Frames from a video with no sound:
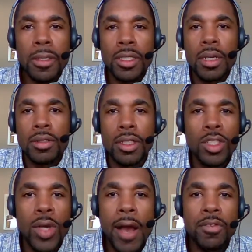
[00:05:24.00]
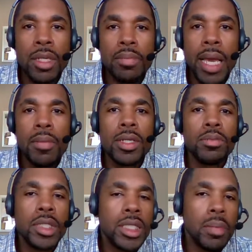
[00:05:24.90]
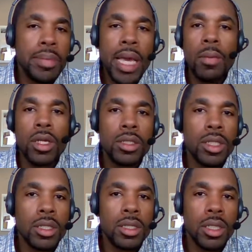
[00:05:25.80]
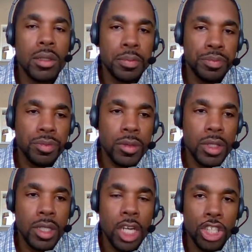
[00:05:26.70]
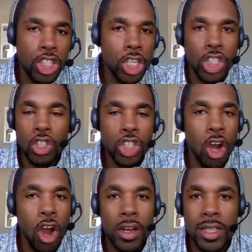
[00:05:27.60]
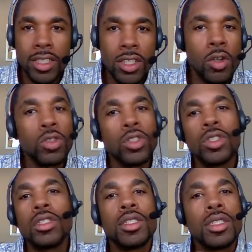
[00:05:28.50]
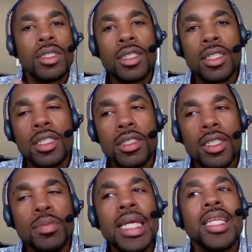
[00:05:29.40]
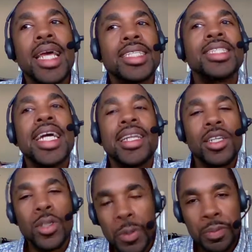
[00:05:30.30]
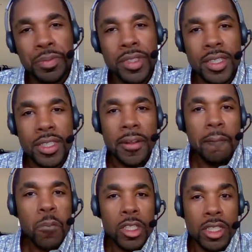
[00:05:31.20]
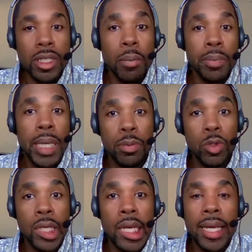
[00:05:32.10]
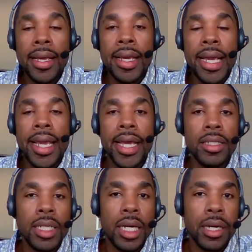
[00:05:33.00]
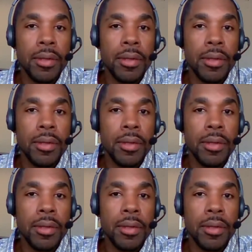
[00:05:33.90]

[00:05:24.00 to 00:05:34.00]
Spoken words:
some you have to maybe just to be able to adjust your jargon. So speak less technical to some people, and